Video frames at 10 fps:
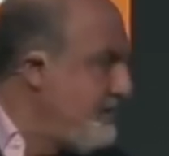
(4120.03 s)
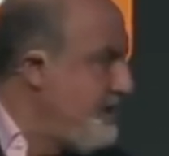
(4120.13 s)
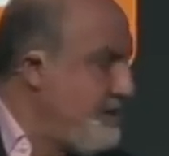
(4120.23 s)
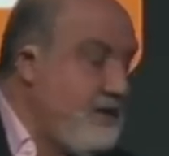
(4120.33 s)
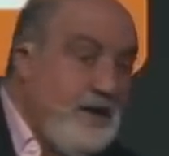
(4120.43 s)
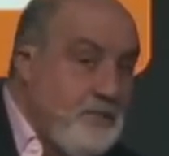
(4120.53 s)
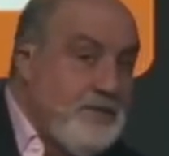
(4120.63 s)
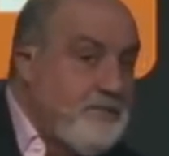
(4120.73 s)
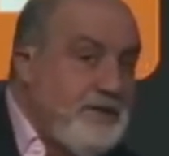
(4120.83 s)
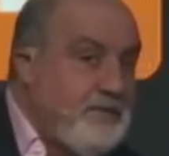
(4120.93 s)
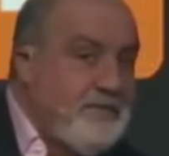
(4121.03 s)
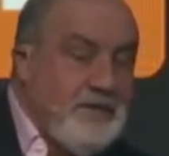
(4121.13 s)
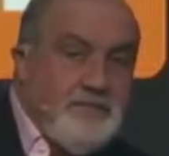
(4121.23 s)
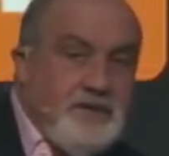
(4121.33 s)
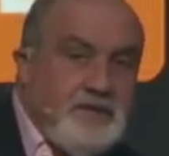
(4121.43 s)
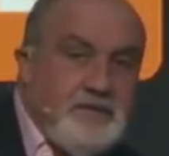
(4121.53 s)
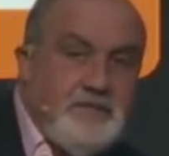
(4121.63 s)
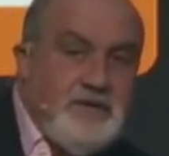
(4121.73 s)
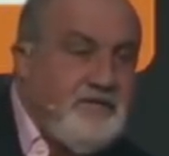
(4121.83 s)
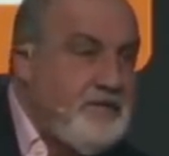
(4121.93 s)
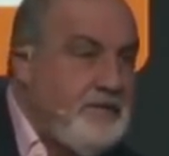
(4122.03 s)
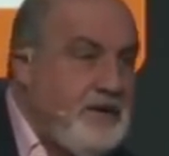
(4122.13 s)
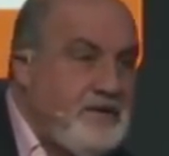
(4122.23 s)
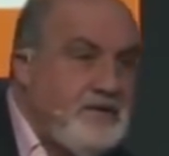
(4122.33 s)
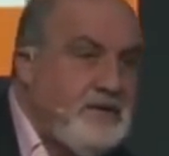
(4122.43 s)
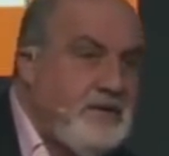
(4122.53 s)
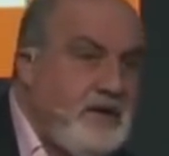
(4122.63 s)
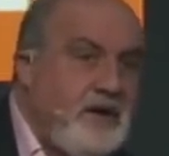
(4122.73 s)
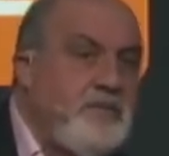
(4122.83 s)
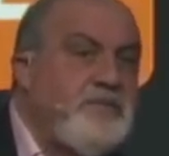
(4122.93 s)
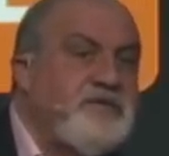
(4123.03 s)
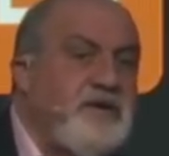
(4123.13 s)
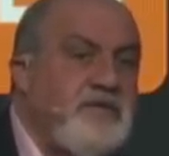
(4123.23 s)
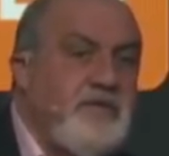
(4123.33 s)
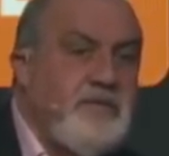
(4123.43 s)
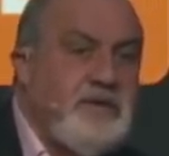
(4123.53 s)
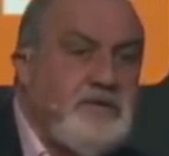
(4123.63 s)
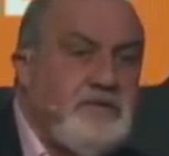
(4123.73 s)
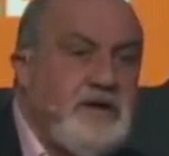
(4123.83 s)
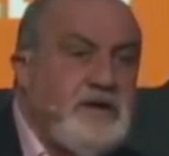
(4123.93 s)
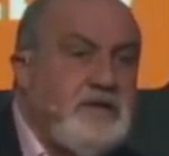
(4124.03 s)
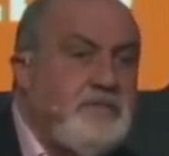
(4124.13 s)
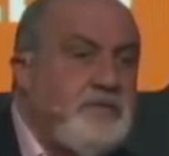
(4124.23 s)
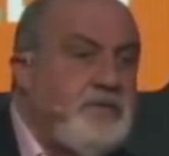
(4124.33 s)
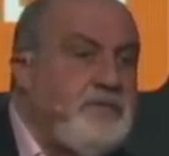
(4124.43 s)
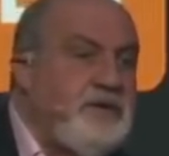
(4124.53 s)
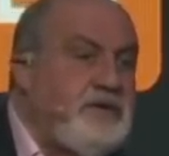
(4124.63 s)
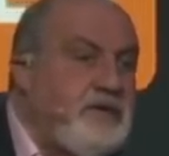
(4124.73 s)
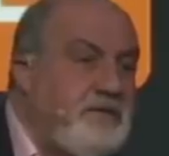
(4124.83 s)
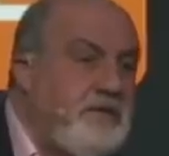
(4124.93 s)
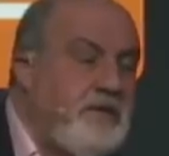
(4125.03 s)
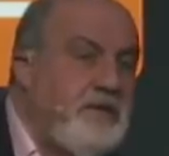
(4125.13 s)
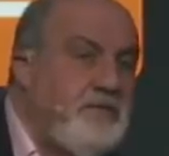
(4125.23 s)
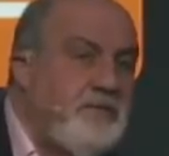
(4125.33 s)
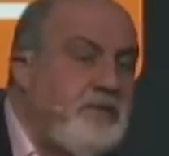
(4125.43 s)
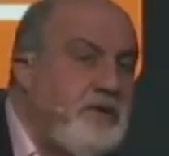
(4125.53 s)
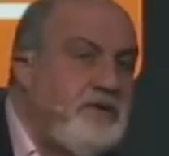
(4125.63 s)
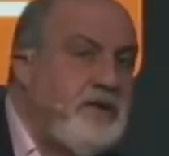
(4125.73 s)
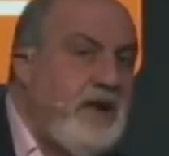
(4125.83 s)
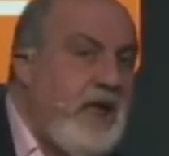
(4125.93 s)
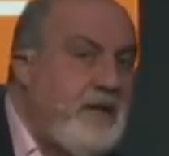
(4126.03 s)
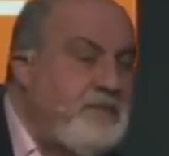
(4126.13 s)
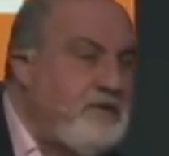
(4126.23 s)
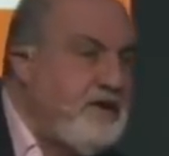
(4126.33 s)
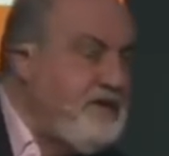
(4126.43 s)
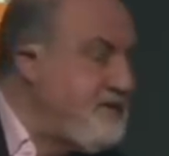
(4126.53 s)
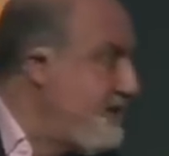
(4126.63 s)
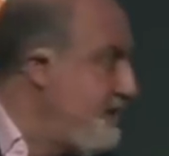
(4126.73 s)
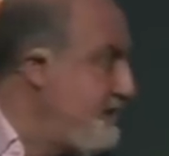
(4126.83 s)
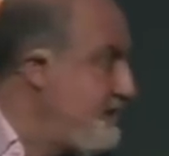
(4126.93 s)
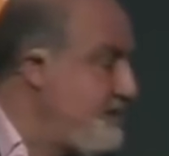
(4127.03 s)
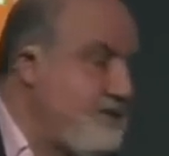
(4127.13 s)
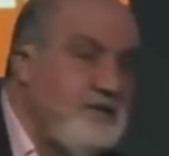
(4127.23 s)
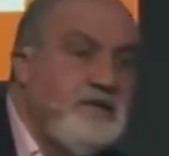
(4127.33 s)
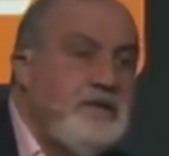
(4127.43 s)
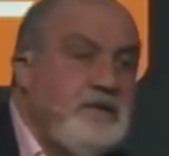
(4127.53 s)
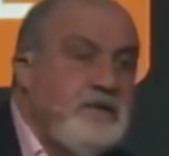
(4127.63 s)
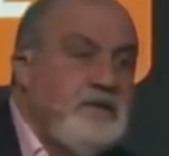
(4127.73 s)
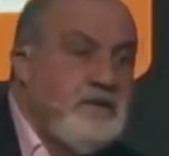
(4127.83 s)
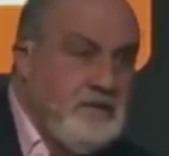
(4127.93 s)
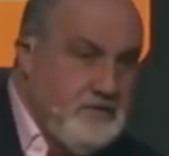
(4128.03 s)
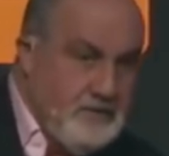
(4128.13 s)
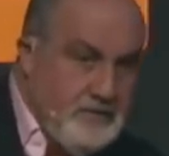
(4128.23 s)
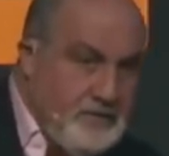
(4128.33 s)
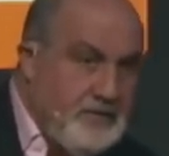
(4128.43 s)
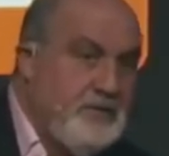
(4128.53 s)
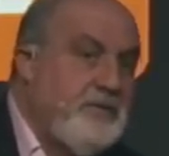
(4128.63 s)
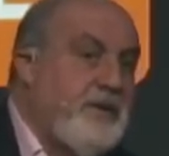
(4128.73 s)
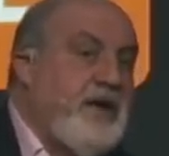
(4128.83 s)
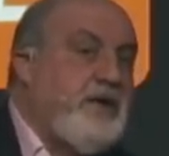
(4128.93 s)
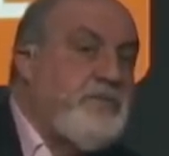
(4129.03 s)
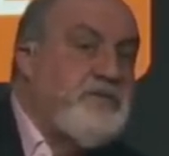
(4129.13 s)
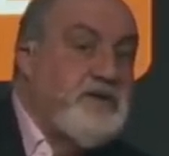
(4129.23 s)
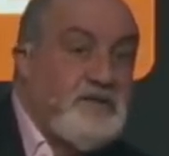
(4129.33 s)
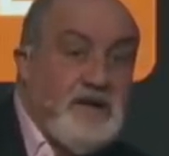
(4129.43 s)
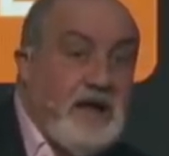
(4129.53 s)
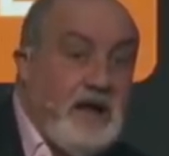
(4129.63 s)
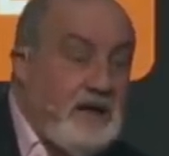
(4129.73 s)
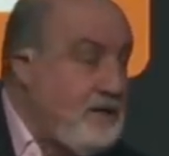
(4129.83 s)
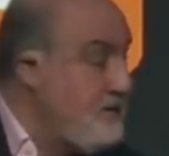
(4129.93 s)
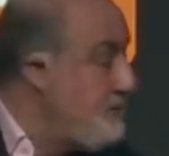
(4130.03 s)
Exactly. but believe it or not, 100% of the meat you get, imported lamb in the United States, about 100% is halal.